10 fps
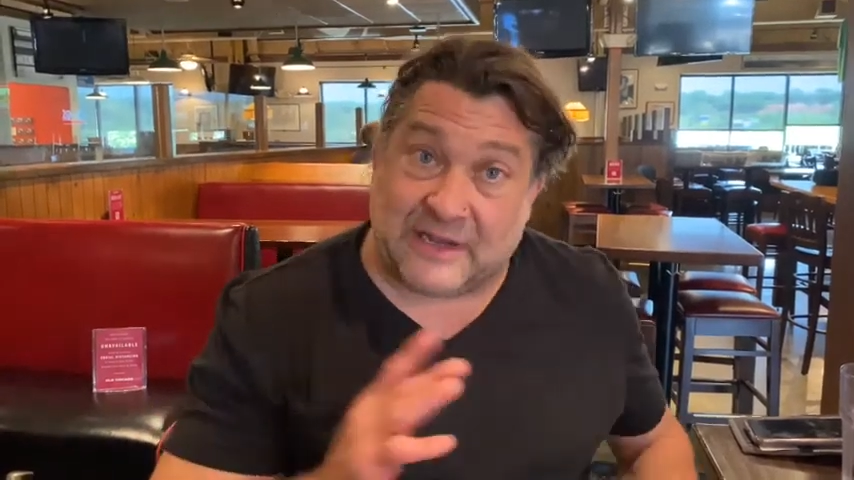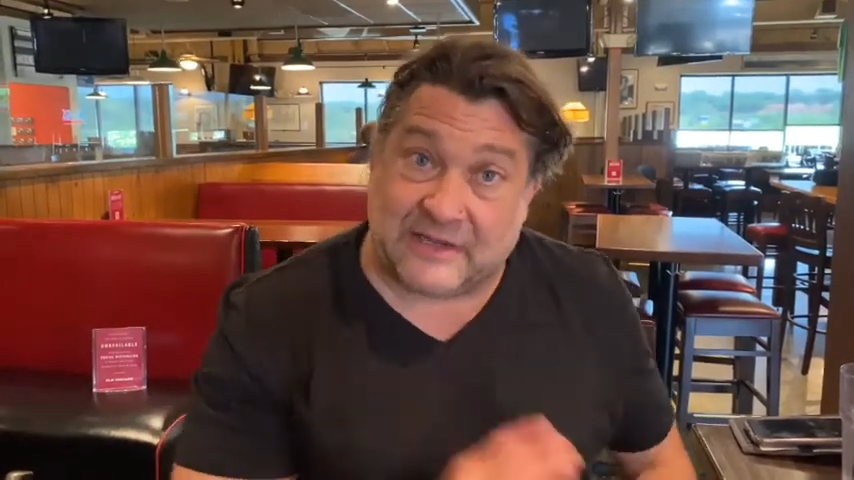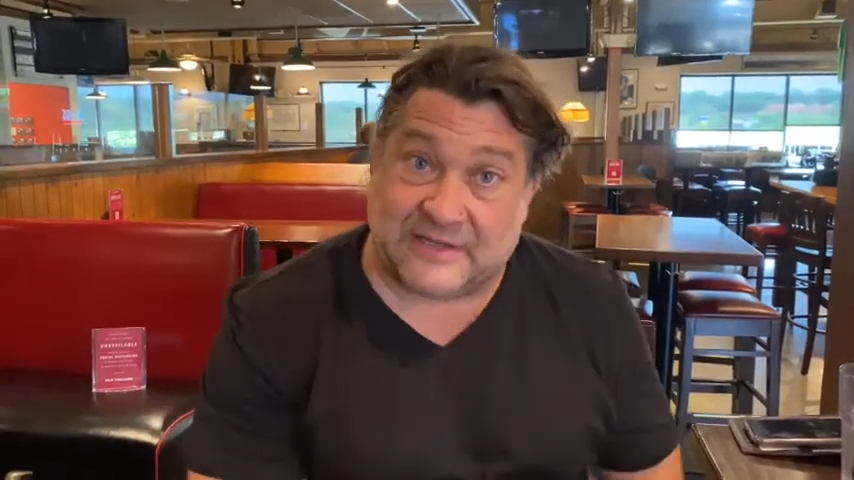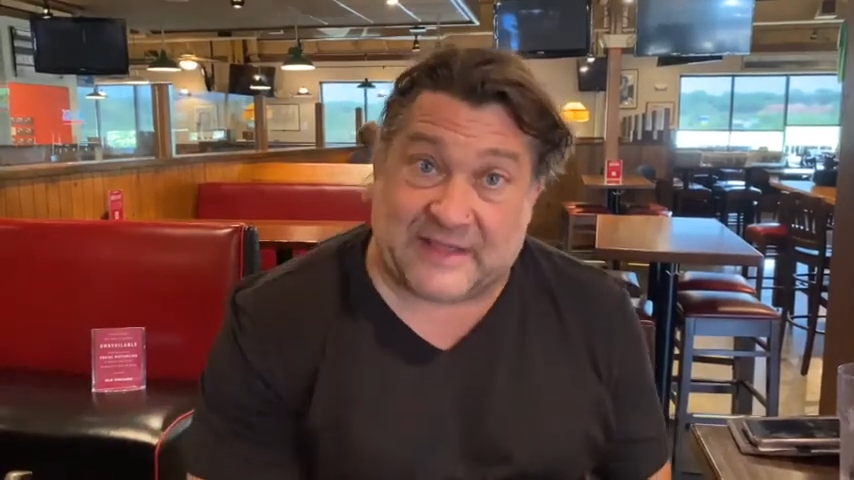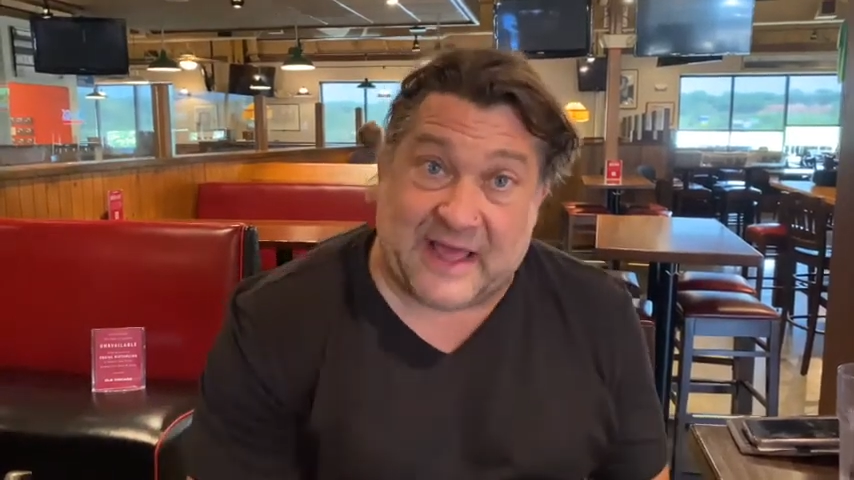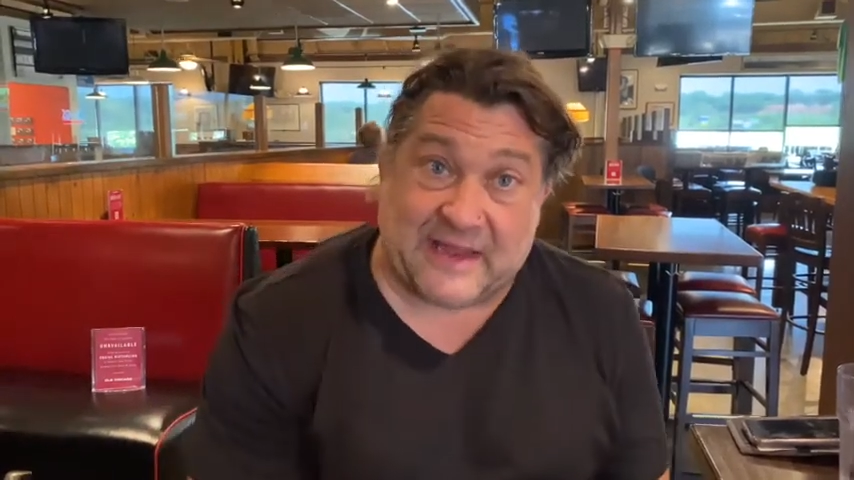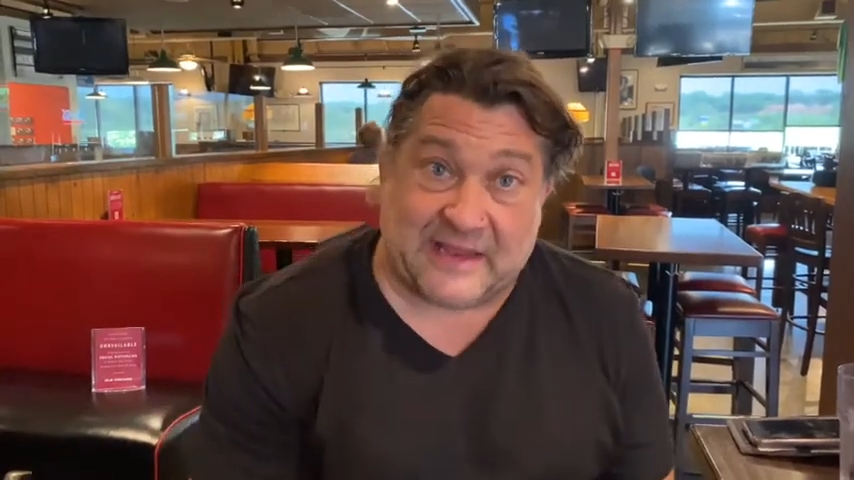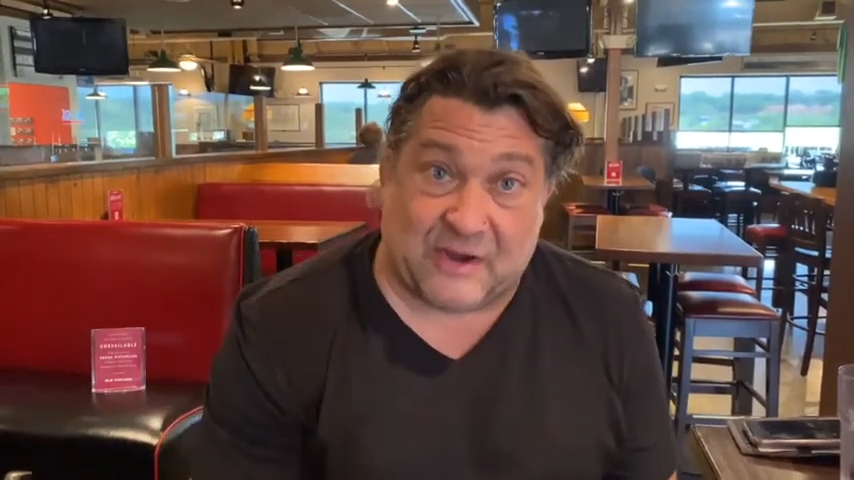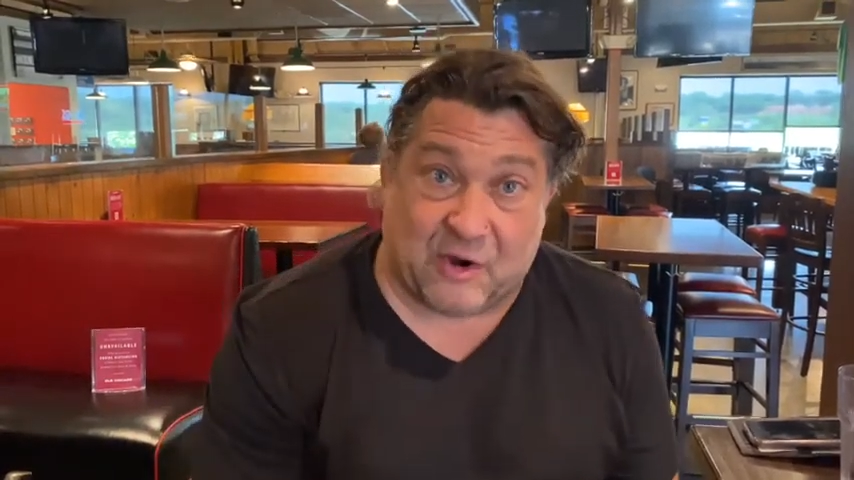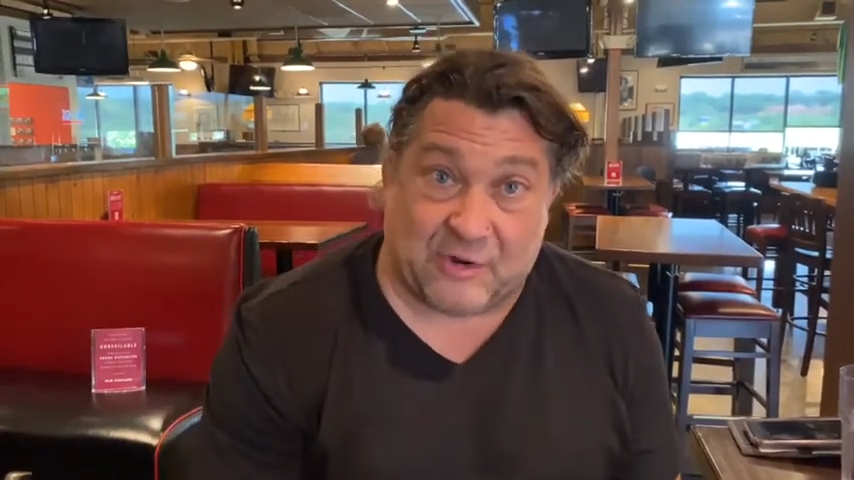into that
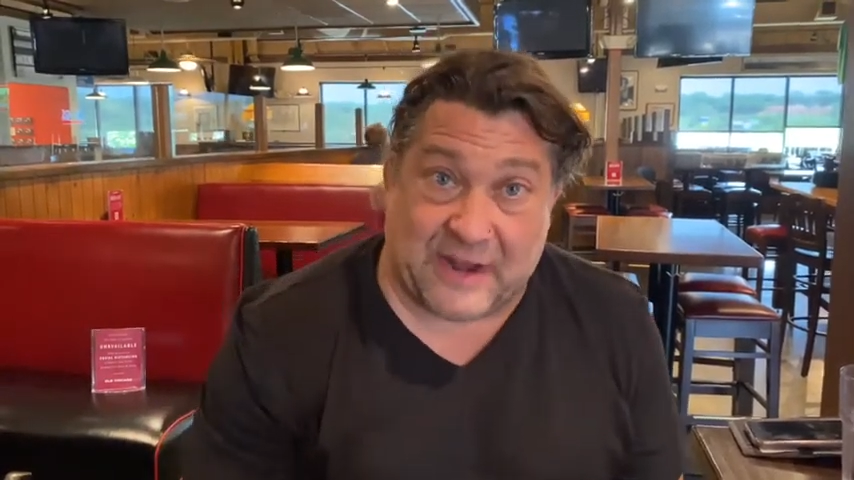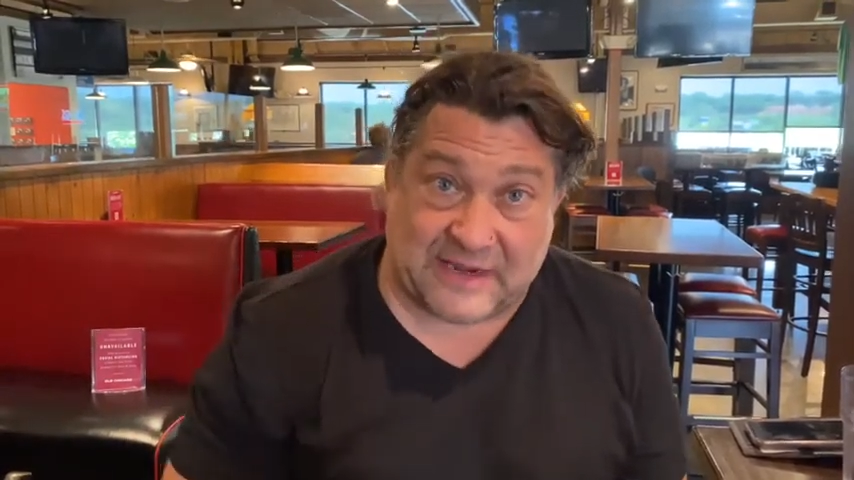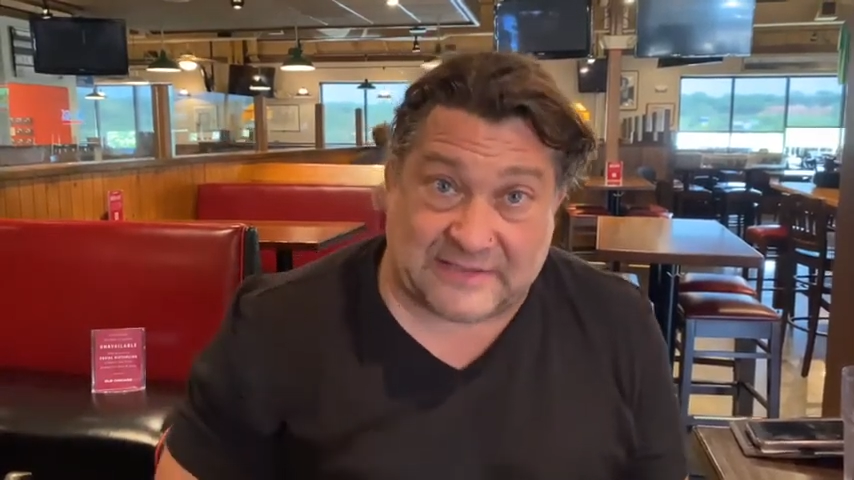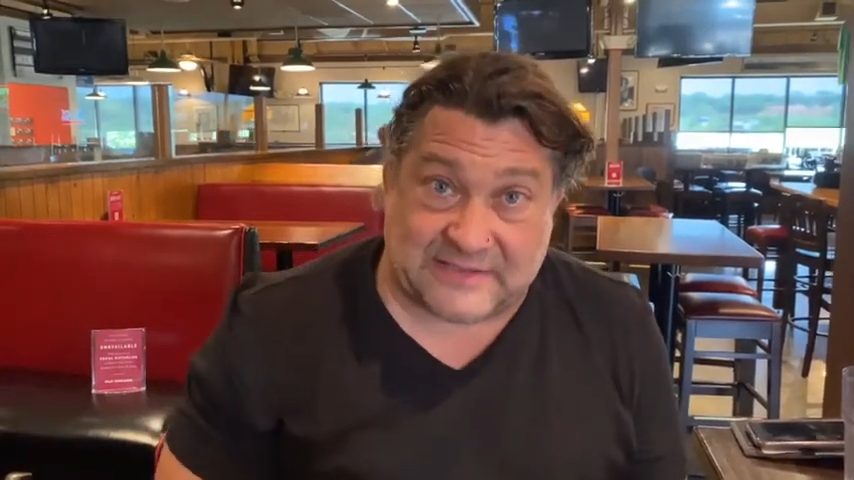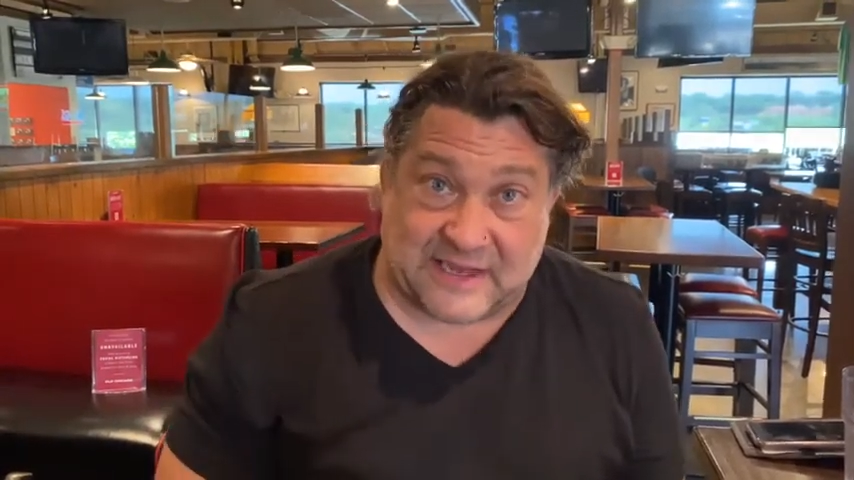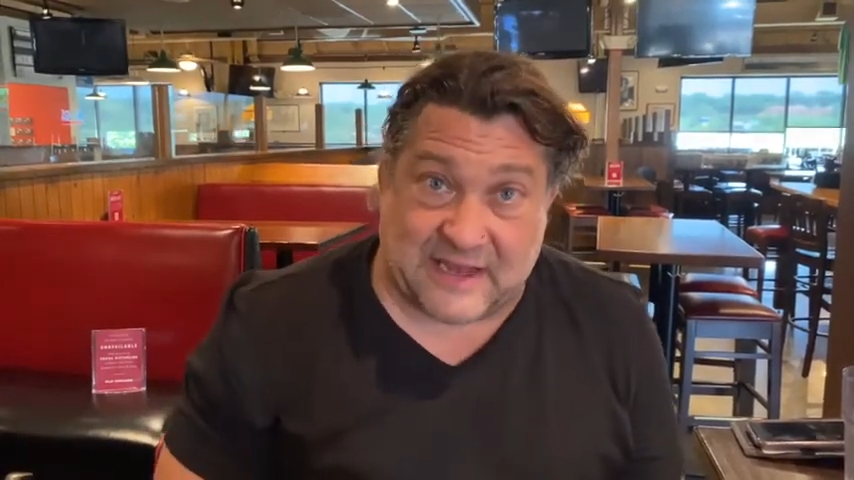in our next